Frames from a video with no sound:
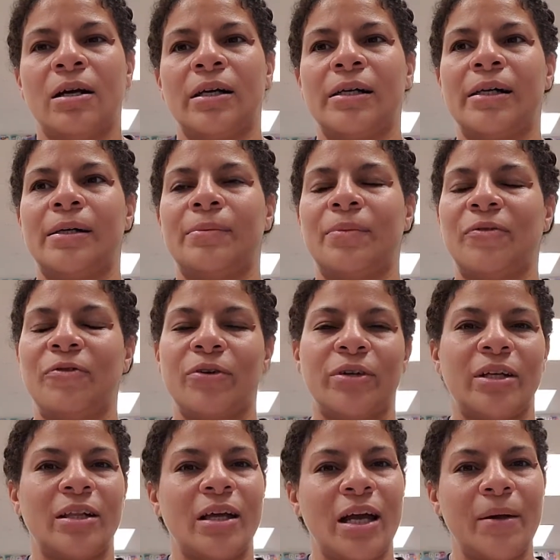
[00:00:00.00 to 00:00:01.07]
If you're
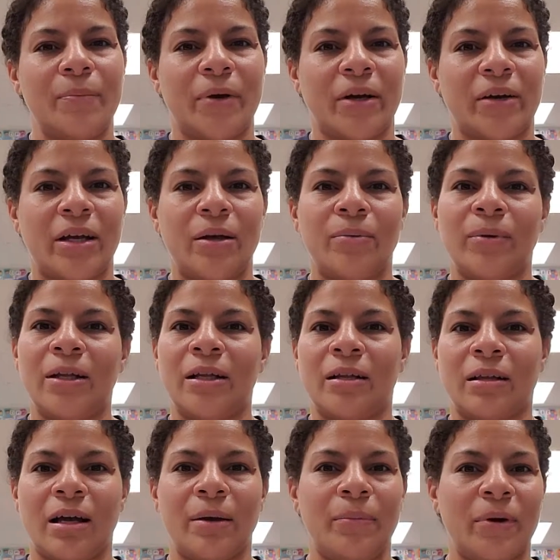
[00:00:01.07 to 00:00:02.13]
in a
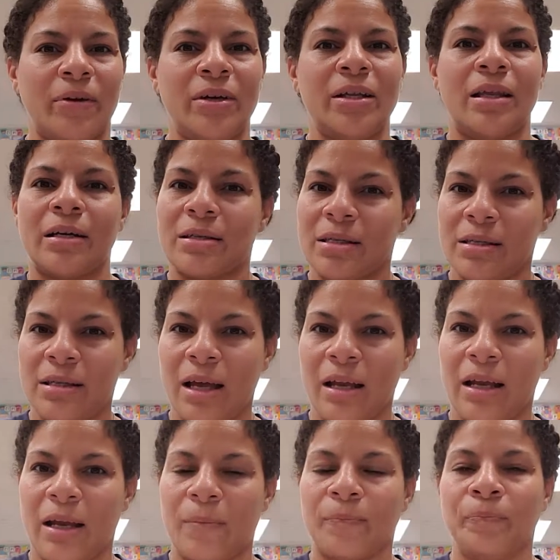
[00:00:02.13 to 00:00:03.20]
library, that's a
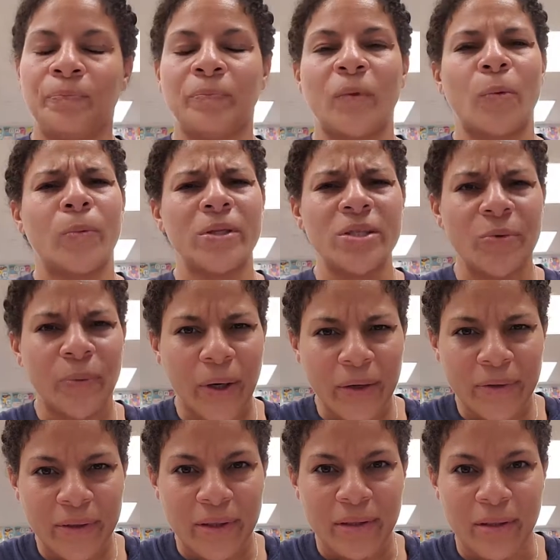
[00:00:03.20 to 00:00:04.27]
setting. What's
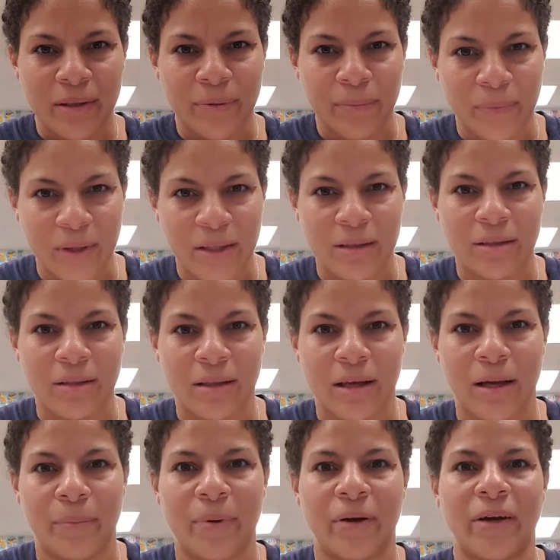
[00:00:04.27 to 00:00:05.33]
around in the
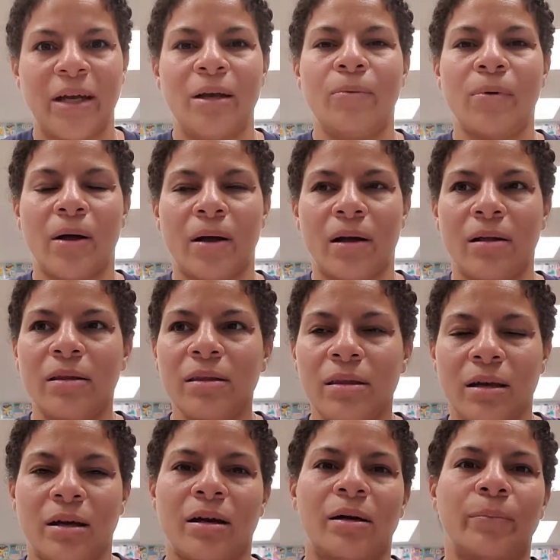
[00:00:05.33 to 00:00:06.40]
library? Well,
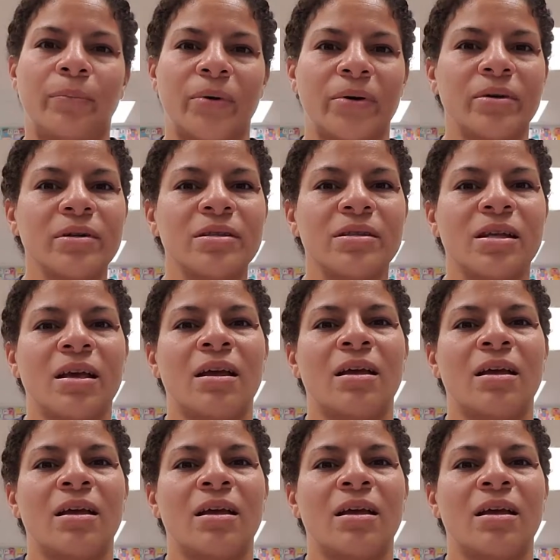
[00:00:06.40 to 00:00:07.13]
there are books.